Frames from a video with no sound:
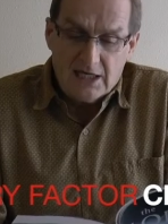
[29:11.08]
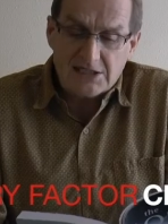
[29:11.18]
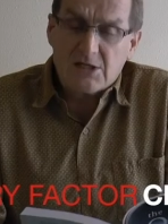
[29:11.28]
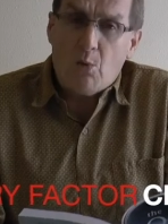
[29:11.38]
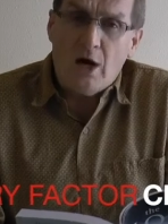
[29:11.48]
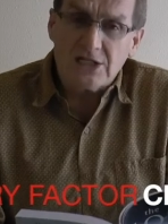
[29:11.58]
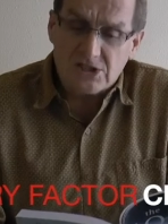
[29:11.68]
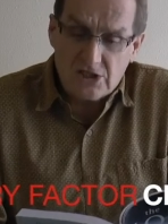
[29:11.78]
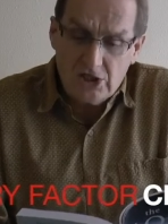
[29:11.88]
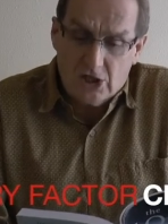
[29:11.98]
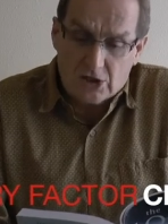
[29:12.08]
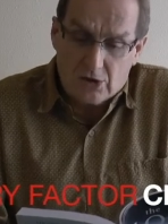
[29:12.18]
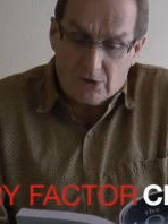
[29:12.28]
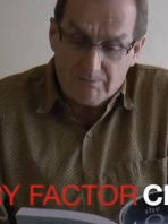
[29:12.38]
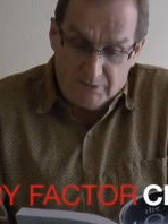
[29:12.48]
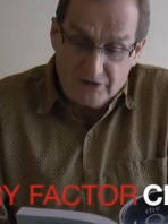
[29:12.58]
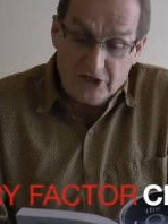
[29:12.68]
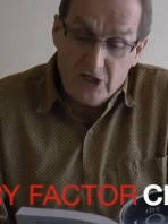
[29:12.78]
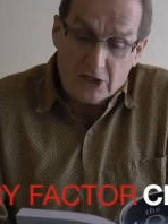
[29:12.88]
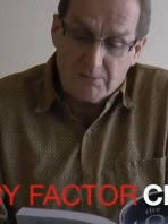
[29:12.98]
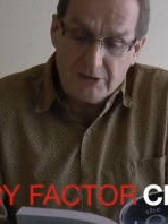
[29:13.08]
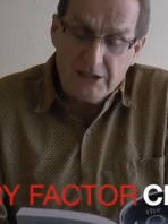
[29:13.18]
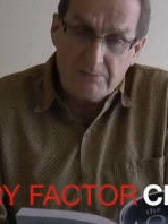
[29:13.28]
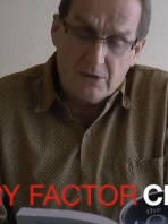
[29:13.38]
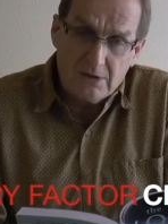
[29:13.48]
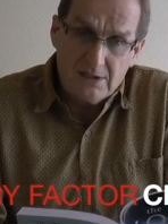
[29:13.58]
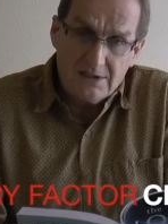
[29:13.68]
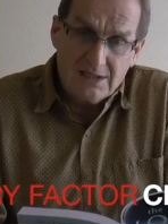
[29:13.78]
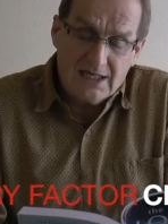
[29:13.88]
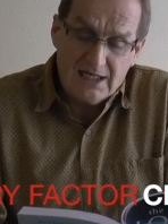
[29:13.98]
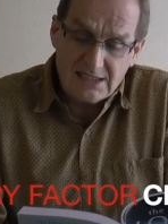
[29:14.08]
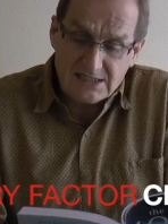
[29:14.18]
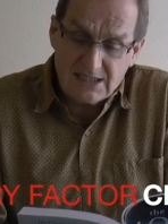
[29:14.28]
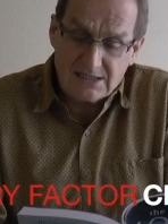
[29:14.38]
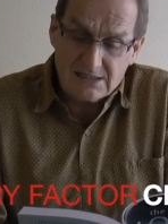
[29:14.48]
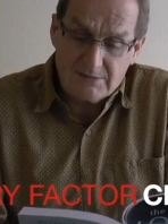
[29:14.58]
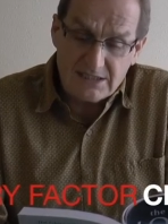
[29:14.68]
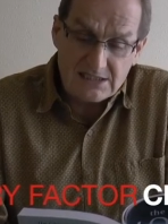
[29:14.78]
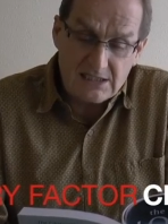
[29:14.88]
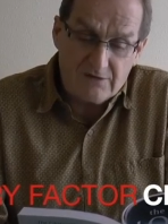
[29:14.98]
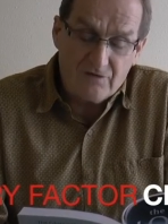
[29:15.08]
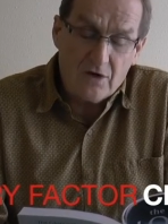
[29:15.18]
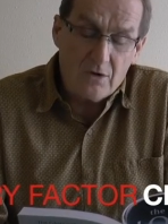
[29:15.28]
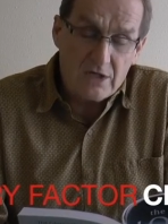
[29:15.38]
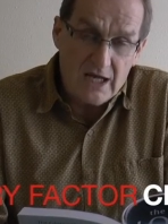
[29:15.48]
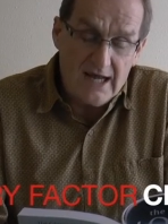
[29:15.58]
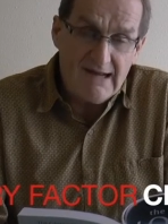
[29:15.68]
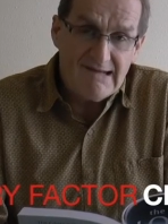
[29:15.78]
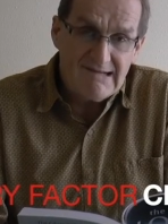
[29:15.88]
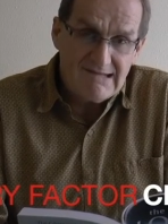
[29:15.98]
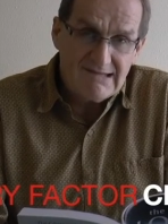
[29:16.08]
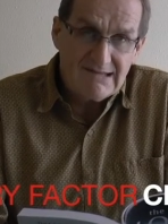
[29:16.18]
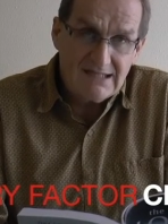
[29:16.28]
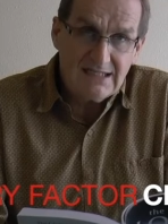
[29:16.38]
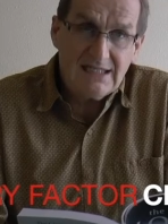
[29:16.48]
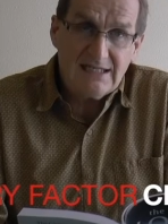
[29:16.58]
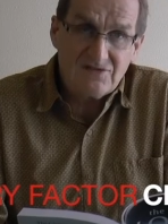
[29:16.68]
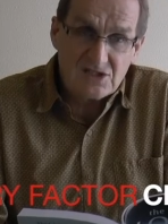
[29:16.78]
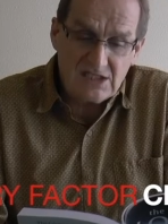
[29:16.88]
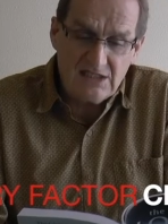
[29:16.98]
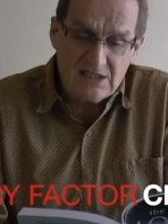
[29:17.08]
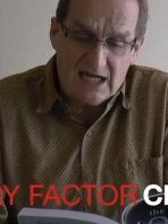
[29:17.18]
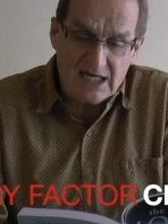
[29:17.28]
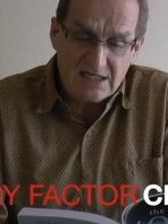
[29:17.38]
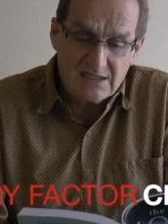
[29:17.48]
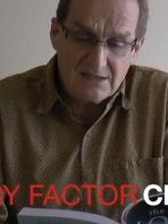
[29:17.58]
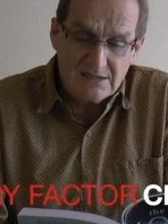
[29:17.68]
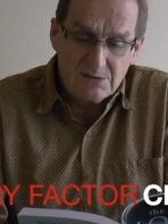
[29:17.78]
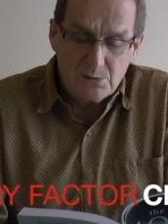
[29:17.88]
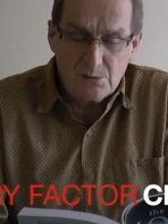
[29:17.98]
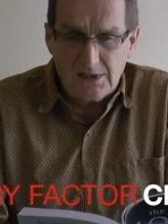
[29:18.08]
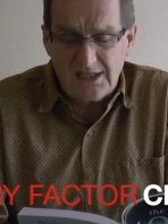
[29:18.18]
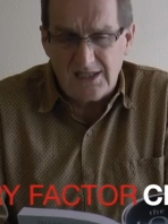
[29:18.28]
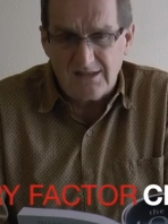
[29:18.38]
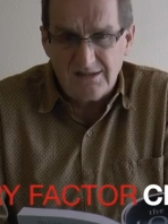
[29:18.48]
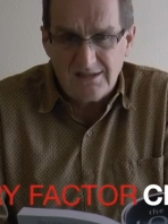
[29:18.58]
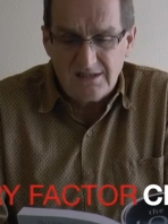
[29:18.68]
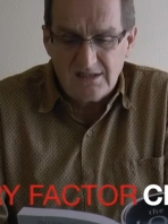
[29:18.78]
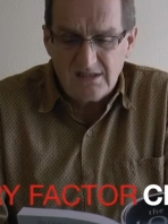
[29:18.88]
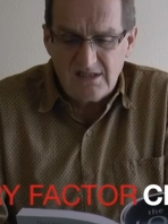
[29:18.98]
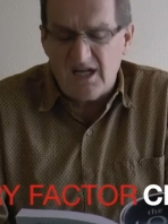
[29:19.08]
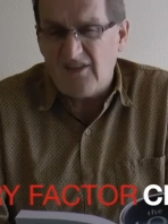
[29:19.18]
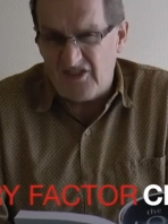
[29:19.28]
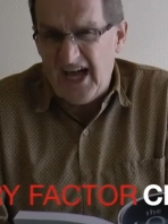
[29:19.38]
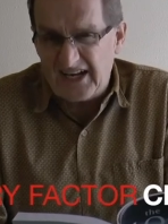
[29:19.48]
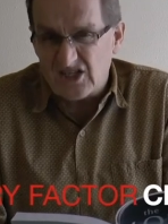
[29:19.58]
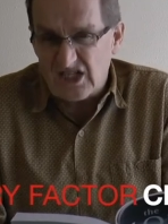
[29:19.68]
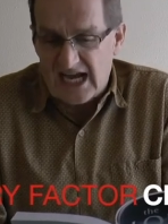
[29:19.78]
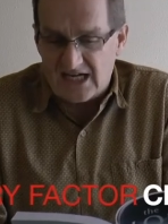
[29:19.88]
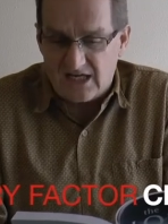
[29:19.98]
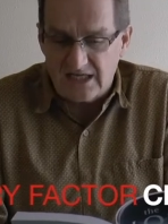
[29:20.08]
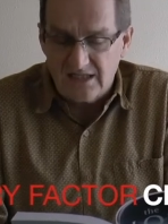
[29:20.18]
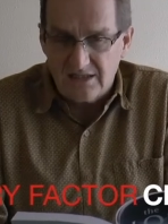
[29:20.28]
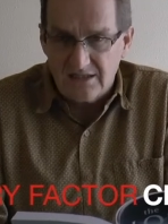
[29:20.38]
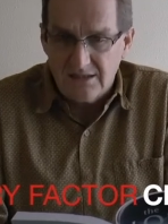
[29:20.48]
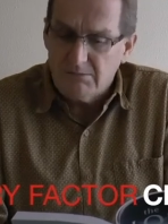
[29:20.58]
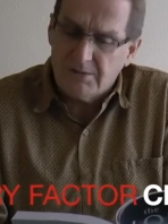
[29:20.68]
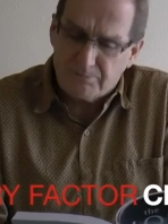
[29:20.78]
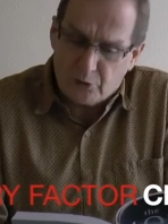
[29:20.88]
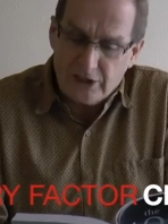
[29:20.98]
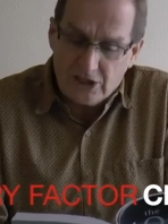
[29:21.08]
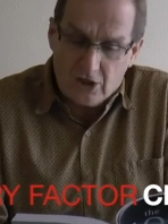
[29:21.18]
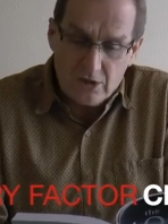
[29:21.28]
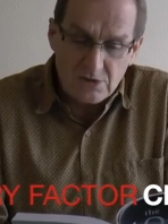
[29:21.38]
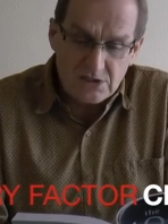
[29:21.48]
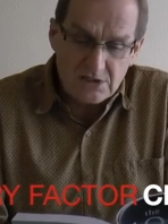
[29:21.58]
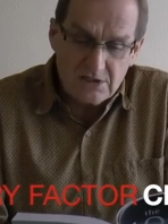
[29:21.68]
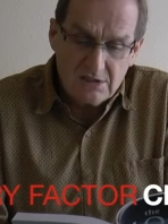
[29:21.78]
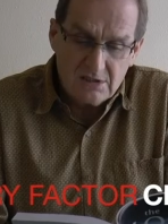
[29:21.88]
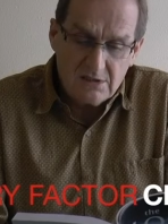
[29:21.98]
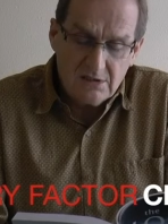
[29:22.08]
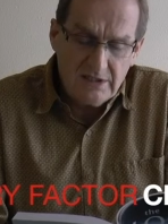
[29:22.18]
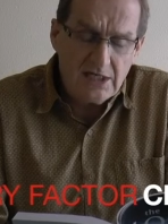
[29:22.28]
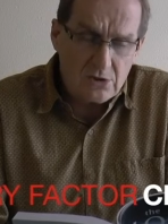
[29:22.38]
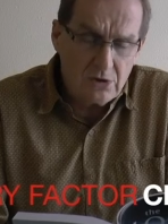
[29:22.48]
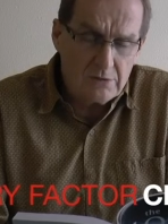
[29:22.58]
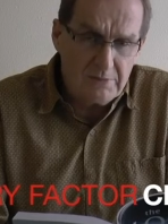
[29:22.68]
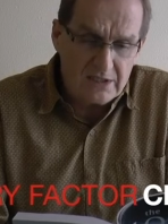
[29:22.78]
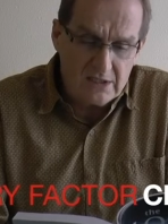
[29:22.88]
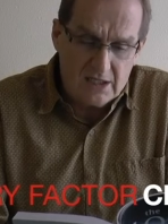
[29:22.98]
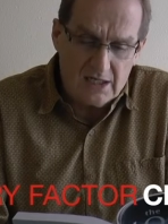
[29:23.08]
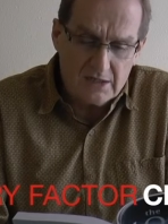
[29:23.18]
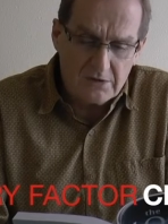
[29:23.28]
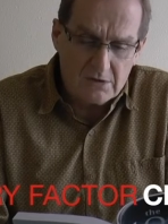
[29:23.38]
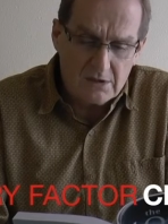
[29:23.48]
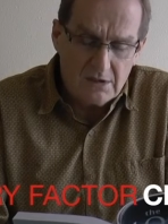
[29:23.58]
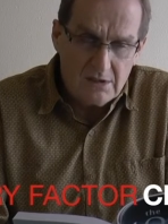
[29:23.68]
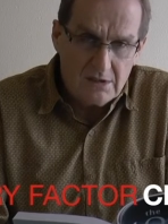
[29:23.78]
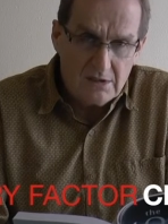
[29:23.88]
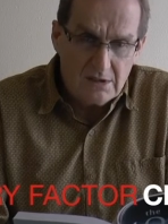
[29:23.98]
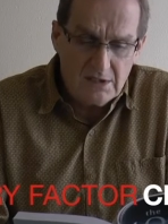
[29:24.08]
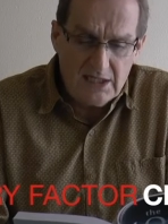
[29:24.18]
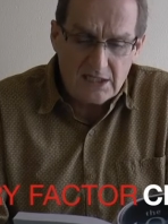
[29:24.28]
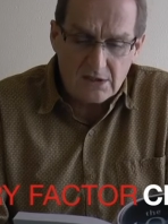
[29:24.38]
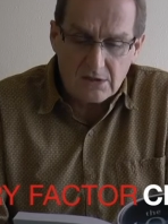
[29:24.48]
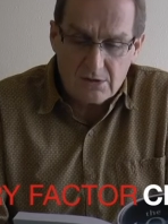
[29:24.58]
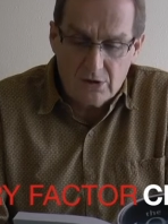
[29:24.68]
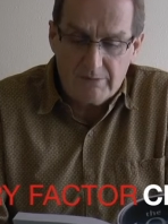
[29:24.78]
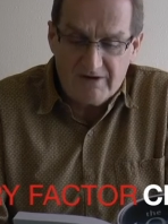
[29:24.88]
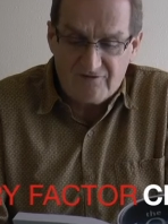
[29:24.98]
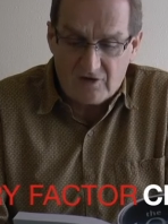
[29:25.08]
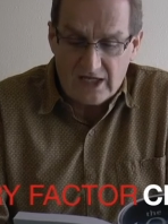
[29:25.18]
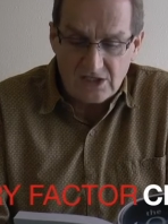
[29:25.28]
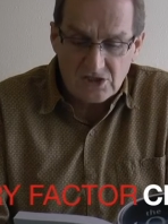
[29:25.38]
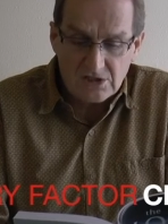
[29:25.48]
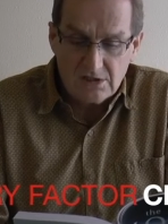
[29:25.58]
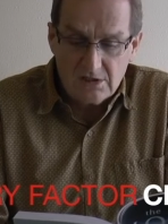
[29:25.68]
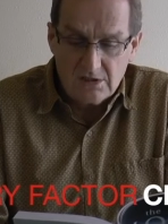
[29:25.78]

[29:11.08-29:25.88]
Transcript: As I watched the young people, I said to myself, okay, I've seen that. Well, not that exactly, but pretty close. That could be God or that could be flesh.